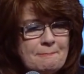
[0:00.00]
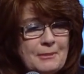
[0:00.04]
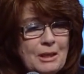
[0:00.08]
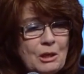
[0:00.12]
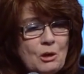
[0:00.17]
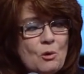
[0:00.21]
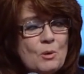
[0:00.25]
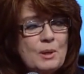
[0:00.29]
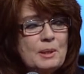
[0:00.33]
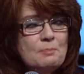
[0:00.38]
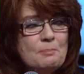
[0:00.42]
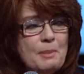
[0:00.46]

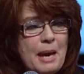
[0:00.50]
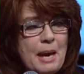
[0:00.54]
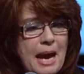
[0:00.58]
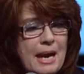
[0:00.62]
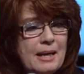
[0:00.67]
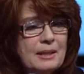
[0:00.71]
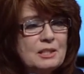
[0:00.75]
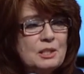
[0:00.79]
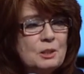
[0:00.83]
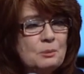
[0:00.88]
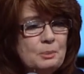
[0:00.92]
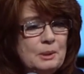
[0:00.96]
Going
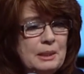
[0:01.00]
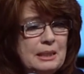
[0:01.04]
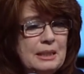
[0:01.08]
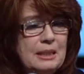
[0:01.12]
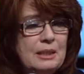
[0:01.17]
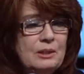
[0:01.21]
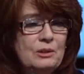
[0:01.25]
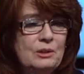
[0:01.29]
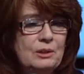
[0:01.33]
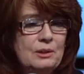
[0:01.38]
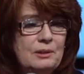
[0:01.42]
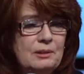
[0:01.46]
back to
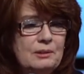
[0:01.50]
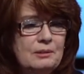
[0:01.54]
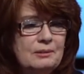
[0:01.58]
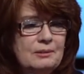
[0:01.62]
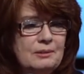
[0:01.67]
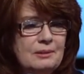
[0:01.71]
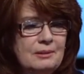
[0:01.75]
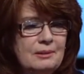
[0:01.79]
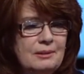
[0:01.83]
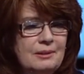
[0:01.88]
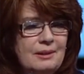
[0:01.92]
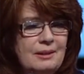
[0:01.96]
Peter,
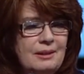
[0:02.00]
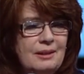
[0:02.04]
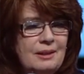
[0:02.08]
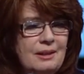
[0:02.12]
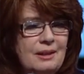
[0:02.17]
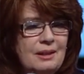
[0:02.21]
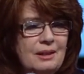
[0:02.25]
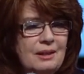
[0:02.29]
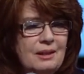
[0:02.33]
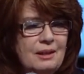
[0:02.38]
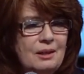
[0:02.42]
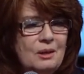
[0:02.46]

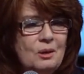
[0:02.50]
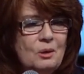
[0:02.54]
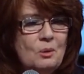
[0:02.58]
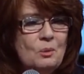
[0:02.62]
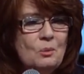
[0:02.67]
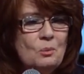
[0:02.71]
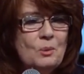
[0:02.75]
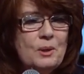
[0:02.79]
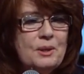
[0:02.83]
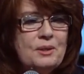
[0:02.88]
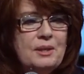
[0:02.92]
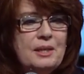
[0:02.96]

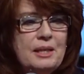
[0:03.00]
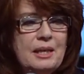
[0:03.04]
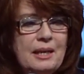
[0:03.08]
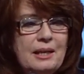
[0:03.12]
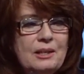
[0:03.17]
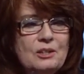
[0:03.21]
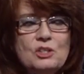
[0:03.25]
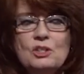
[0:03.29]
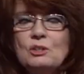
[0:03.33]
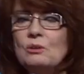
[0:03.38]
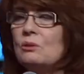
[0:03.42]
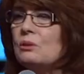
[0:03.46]
with the
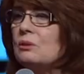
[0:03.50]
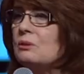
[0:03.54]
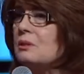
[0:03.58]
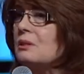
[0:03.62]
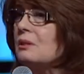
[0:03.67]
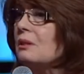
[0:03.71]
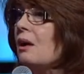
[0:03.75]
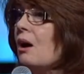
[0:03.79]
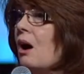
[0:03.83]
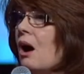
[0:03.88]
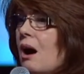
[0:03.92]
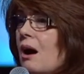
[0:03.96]
angels
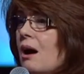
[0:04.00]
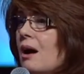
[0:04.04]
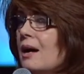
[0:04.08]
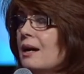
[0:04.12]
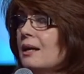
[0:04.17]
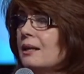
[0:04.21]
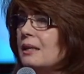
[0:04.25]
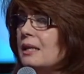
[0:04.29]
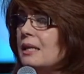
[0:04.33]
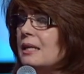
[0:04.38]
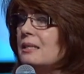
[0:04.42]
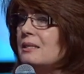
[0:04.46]

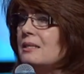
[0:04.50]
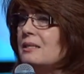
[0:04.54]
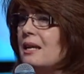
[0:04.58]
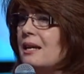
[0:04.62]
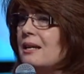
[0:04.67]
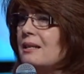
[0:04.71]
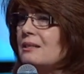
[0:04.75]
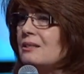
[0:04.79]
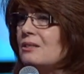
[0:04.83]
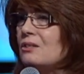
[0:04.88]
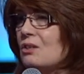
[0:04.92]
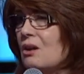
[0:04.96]
gone, he
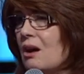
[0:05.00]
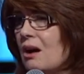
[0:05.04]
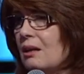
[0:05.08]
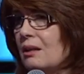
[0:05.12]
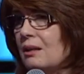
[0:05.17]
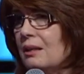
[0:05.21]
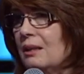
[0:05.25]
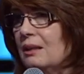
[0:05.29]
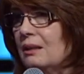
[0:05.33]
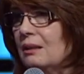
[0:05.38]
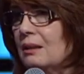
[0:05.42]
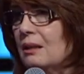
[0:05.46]
stands
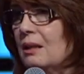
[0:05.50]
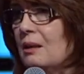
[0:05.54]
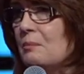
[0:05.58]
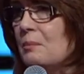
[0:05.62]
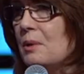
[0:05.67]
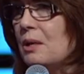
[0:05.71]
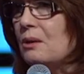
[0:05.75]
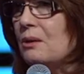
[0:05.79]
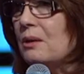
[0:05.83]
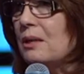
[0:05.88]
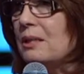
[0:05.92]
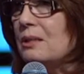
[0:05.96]
knocking at
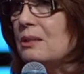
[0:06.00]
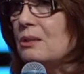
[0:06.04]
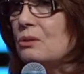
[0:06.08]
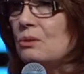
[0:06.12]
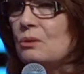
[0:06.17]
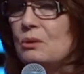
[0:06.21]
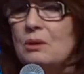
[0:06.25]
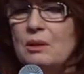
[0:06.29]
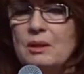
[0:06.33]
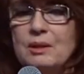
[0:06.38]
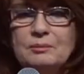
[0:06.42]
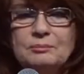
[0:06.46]
Mary's
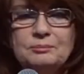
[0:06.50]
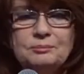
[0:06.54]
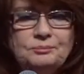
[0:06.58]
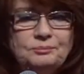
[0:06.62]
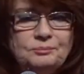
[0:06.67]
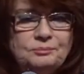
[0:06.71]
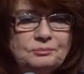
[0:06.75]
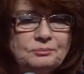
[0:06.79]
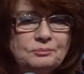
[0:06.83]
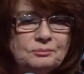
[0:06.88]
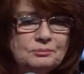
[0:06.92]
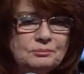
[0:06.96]
door,
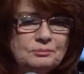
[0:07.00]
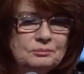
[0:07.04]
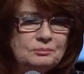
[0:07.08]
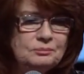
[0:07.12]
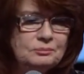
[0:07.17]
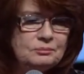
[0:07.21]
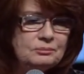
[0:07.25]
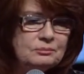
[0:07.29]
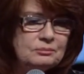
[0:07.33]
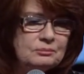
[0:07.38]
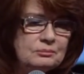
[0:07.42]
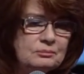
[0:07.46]

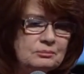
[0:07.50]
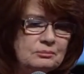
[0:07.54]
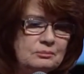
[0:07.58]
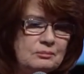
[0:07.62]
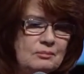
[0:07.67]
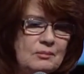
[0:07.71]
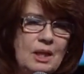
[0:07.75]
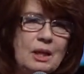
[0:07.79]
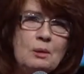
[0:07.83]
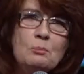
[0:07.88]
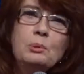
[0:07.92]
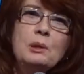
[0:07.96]

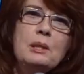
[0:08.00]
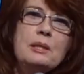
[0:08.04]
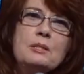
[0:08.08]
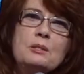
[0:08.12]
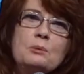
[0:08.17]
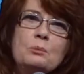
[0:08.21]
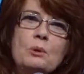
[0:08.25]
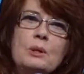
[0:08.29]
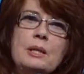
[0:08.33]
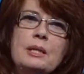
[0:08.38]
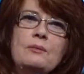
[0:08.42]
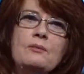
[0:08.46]
a place
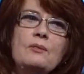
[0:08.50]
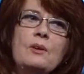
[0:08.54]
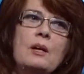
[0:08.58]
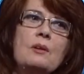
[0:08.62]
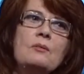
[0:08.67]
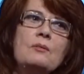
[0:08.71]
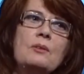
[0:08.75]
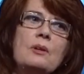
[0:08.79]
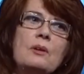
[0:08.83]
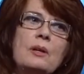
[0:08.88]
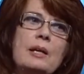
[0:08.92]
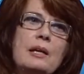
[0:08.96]
where he felt
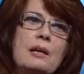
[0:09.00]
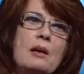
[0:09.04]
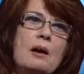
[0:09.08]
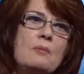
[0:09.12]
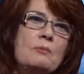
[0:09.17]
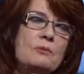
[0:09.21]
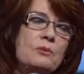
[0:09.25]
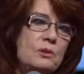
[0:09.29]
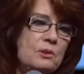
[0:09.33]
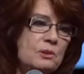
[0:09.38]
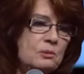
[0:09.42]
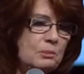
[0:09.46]
very
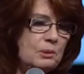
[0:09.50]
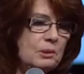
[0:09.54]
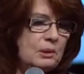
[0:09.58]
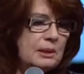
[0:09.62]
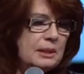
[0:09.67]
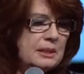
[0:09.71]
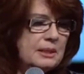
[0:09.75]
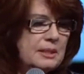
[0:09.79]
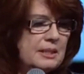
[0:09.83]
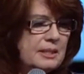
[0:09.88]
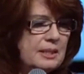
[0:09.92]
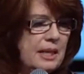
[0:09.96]
comfortable
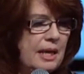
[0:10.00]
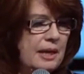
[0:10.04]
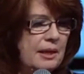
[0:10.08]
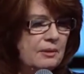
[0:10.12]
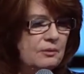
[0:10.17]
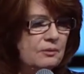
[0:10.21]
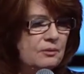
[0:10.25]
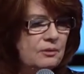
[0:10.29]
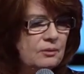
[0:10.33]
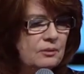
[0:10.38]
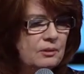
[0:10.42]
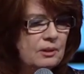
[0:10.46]
and
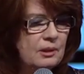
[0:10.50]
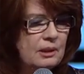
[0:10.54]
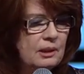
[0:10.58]
safe.